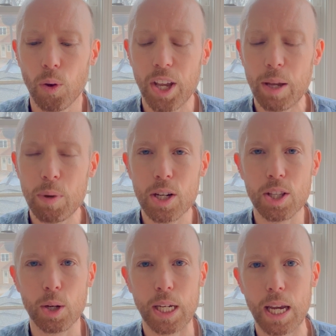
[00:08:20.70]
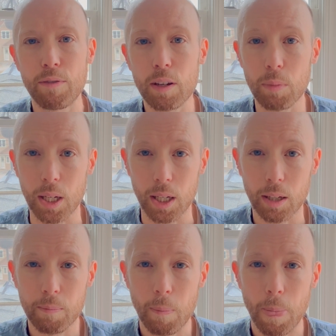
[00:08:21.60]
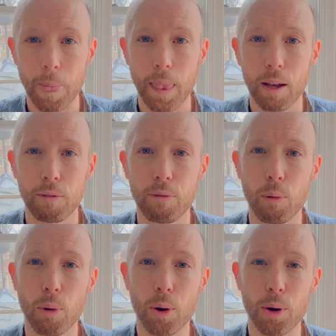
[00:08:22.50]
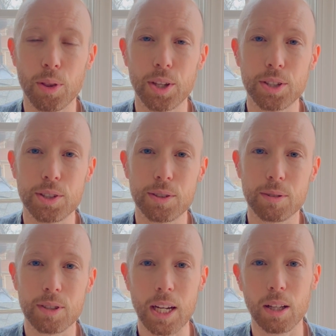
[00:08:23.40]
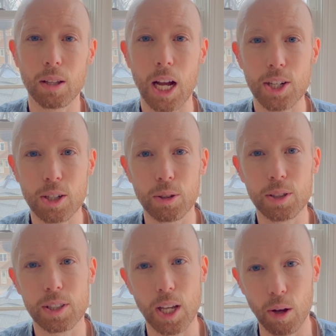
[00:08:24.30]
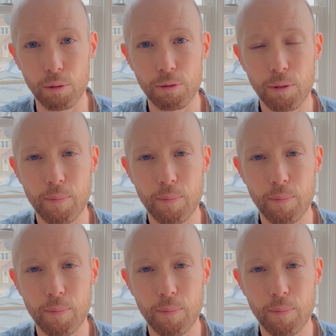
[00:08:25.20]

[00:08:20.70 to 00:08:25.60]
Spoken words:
image they're giving me for this psychological self